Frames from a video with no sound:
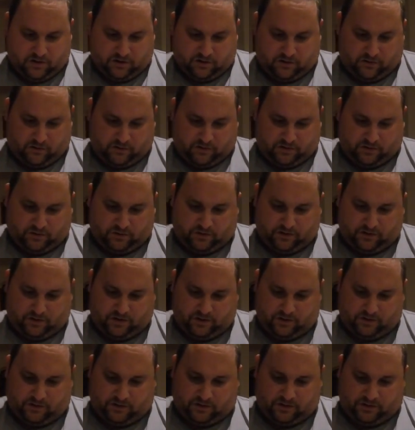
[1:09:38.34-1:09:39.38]
So what you want to
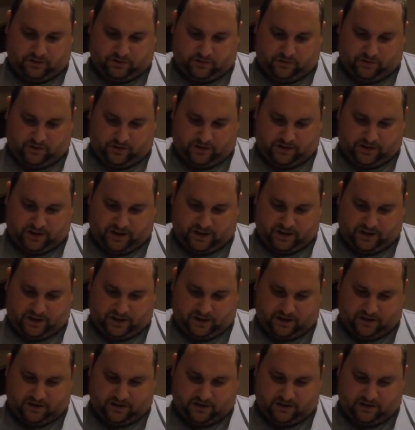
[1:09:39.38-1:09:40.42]
do is you want to take
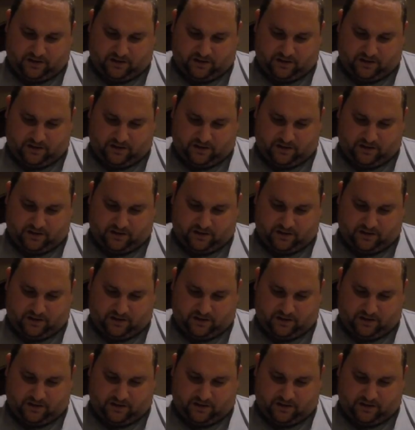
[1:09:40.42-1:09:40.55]
it,